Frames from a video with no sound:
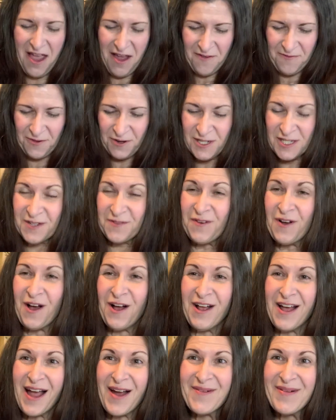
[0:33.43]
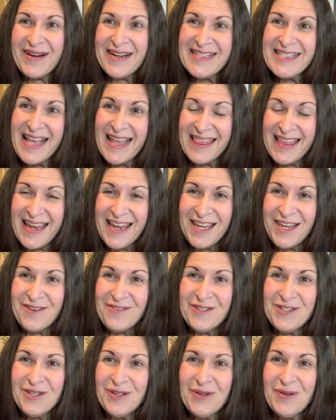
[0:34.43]
First of all, I want to say thank
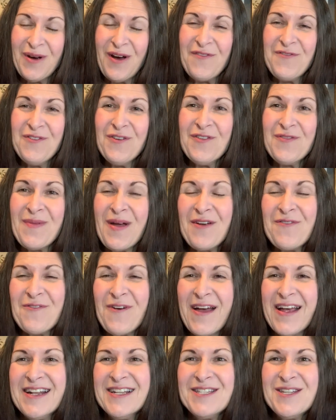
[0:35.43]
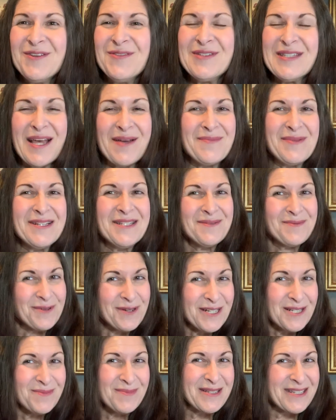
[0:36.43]
you to a few of my friends who sent me some
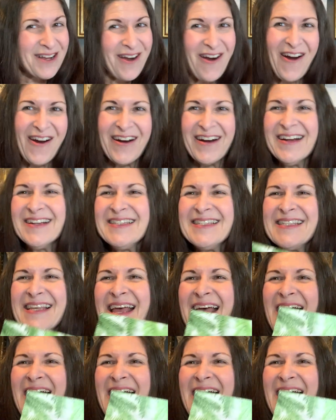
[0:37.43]
Christmas cards.